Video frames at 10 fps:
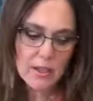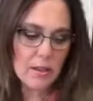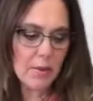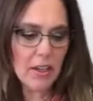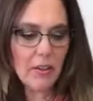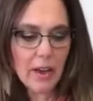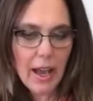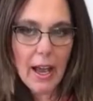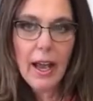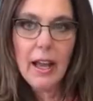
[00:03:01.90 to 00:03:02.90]
So I'm going to go
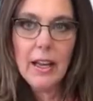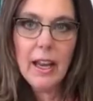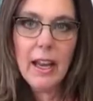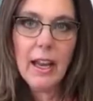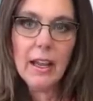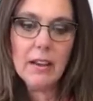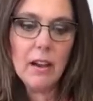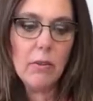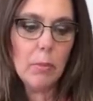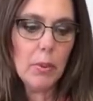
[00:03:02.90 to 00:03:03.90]
ahead and
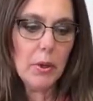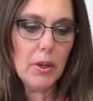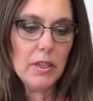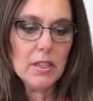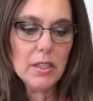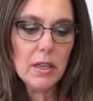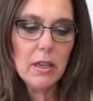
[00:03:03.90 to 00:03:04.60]
I will put